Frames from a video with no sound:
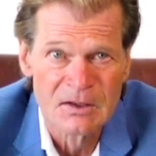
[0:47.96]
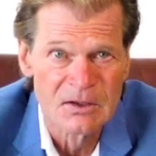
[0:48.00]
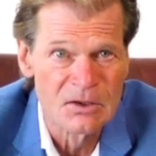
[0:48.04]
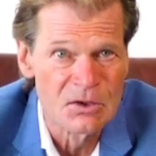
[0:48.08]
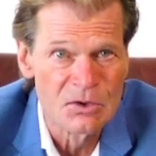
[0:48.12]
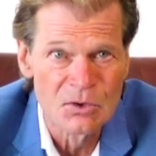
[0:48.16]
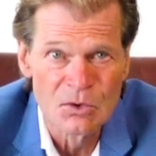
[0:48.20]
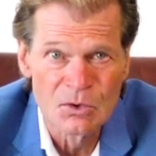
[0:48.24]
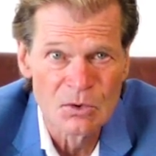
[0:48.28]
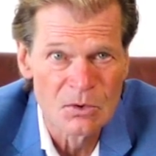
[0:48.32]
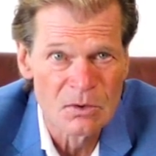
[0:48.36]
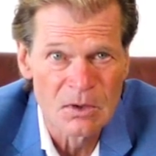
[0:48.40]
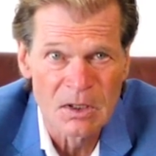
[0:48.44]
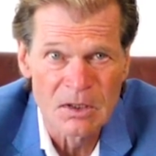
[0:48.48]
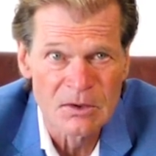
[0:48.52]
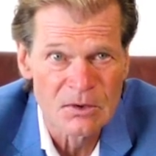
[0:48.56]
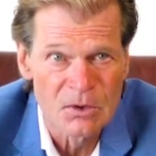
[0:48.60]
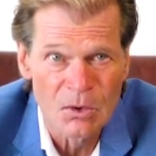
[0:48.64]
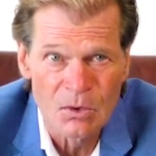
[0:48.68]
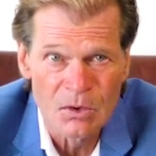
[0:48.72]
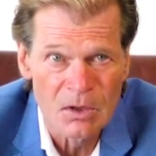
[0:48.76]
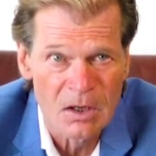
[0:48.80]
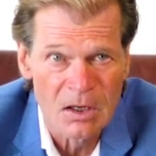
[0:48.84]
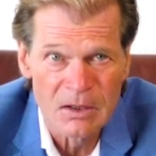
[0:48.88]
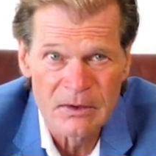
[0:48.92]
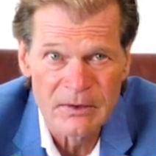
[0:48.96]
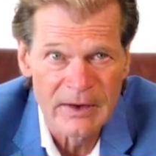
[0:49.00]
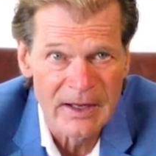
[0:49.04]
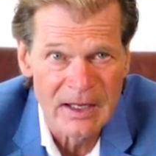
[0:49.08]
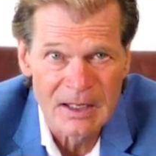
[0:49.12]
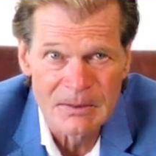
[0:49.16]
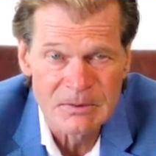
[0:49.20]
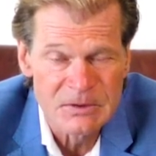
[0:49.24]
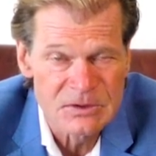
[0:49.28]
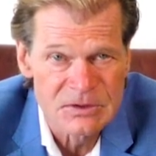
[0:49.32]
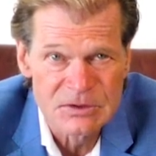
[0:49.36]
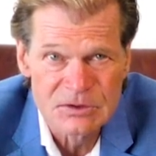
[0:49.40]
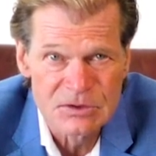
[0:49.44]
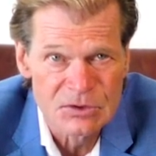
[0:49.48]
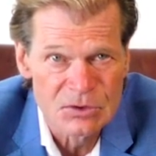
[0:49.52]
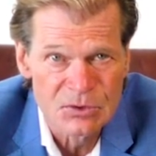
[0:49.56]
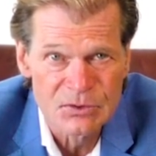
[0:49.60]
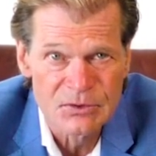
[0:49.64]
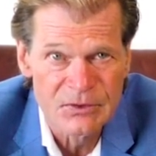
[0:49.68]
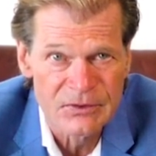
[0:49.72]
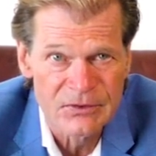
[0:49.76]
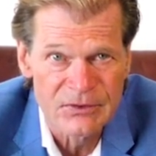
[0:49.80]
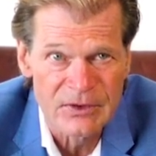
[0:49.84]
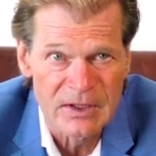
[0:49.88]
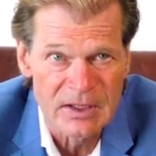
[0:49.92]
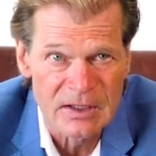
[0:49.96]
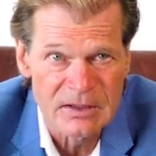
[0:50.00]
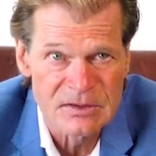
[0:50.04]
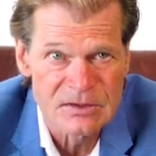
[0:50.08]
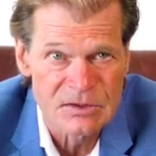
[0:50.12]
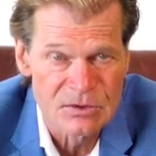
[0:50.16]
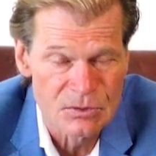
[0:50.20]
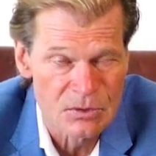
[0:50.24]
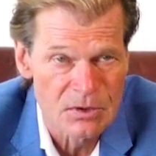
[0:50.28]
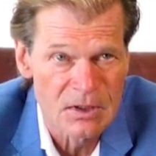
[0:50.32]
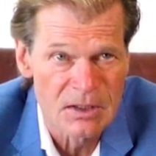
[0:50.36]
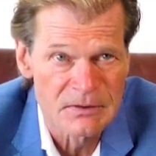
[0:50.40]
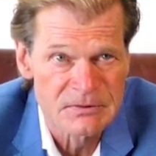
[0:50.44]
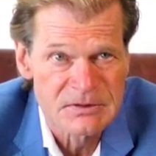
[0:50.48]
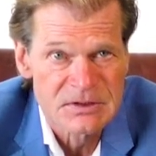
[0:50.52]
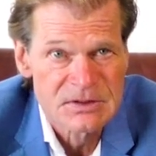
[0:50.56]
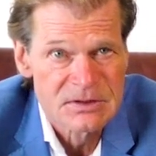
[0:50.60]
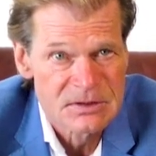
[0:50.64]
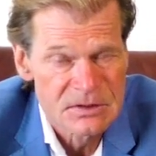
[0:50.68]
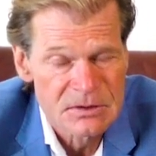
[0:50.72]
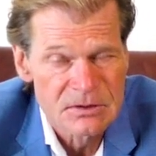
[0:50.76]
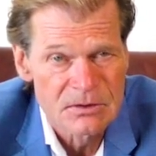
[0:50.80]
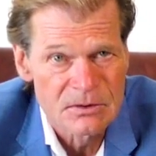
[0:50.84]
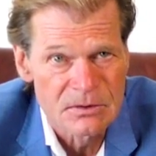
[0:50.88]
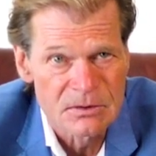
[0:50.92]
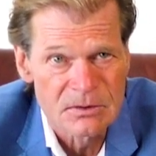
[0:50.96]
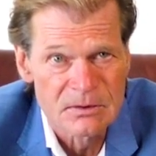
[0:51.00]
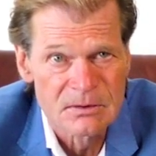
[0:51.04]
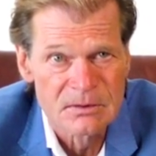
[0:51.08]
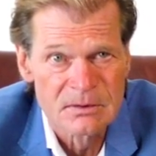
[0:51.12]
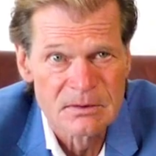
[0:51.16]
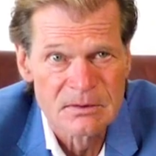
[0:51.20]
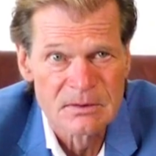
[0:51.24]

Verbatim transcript: You are no longer able to do the things you love to do.